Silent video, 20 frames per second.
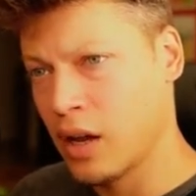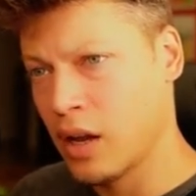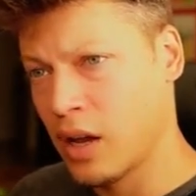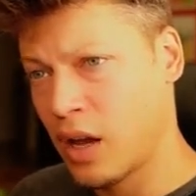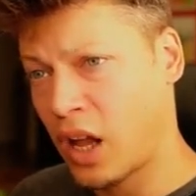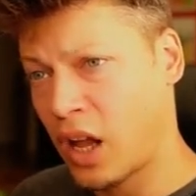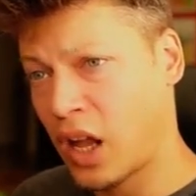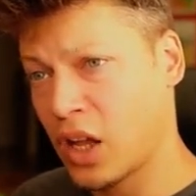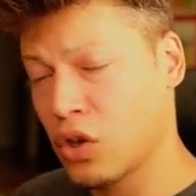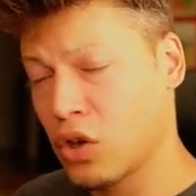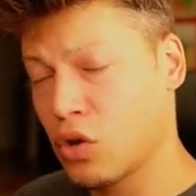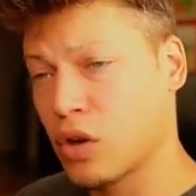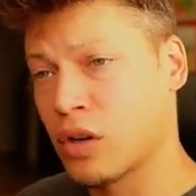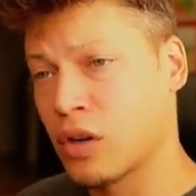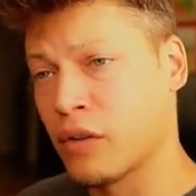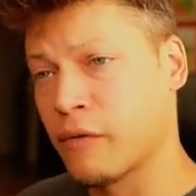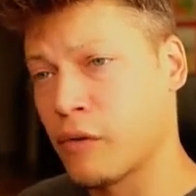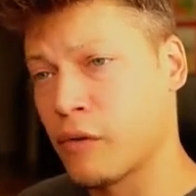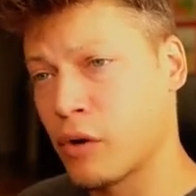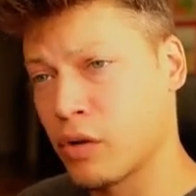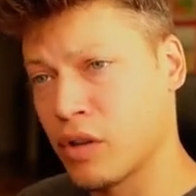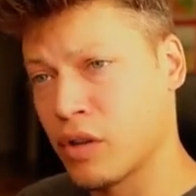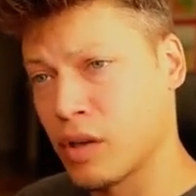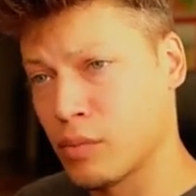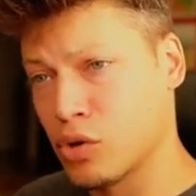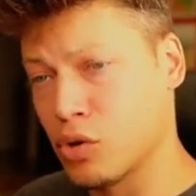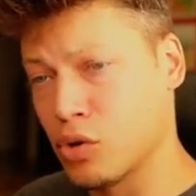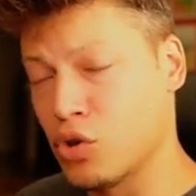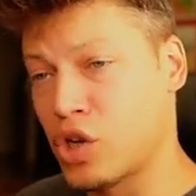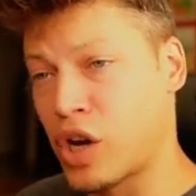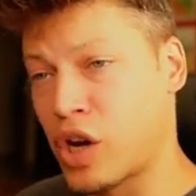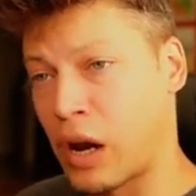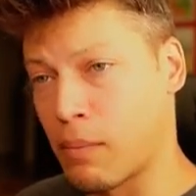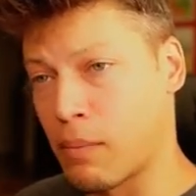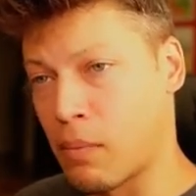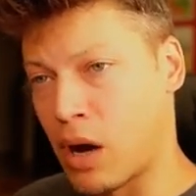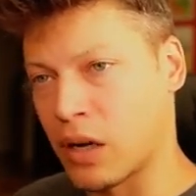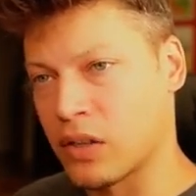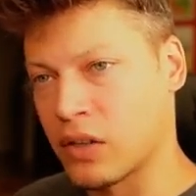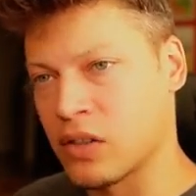and you convert them to
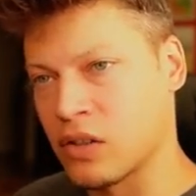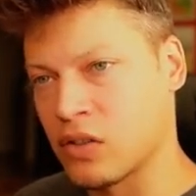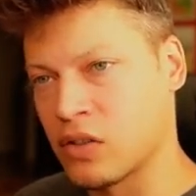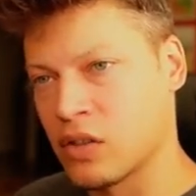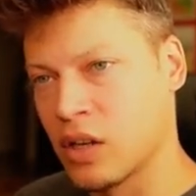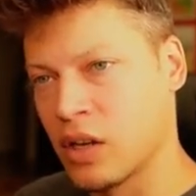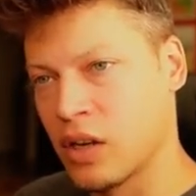checkboxes.